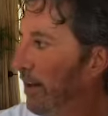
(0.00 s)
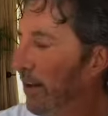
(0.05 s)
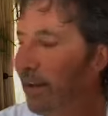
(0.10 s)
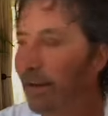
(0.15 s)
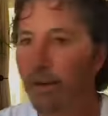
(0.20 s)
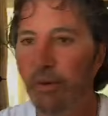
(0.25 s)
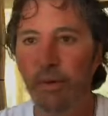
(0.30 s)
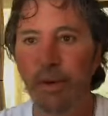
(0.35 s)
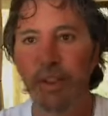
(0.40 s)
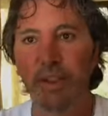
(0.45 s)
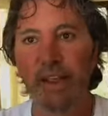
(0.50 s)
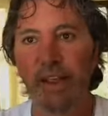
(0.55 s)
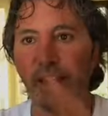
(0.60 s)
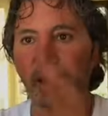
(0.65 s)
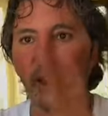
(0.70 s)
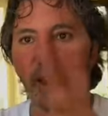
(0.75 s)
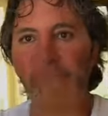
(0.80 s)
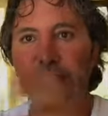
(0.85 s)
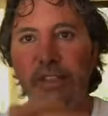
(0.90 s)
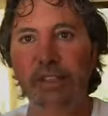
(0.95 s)
you know,
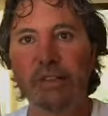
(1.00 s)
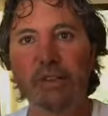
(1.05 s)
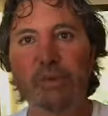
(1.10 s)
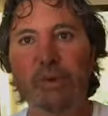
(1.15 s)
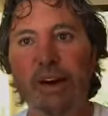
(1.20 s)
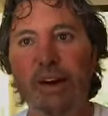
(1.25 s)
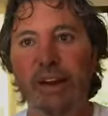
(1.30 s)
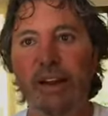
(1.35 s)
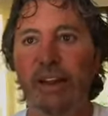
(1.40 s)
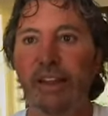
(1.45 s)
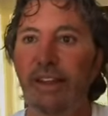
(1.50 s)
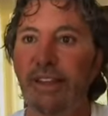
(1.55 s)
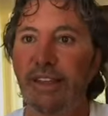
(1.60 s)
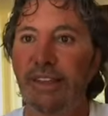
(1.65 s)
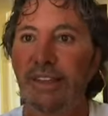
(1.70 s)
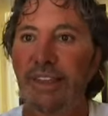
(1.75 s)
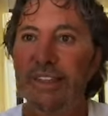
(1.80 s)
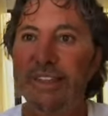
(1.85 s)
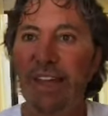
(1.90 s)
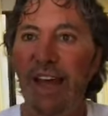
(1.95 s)
and I swear to you,
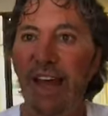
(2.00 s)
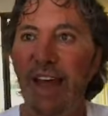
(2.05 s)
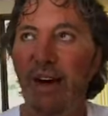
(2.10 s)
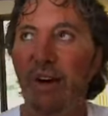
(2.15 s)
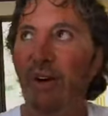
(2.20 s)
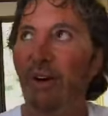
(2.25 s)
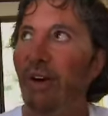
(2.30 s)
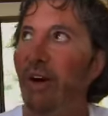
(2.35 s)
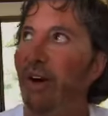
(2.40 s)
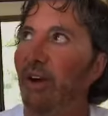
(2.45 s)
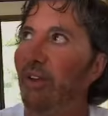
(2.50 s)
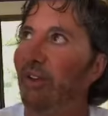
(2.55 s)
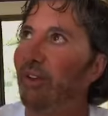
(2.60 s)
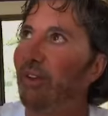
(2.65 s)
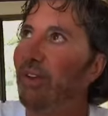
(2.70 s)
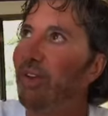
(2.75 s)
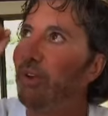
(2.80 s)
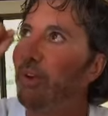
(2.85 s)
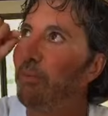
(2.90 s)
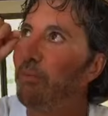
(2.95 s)
this is how a
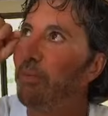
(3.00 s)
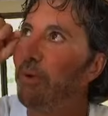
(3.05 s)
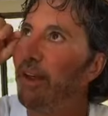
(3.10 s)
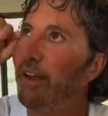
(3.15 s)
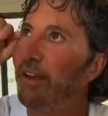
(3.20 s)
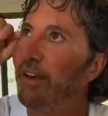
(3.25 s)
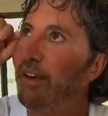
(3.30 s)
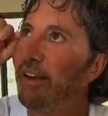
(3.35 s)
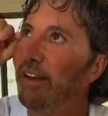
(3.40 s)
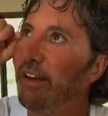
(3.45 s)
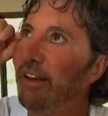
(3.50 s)
little bit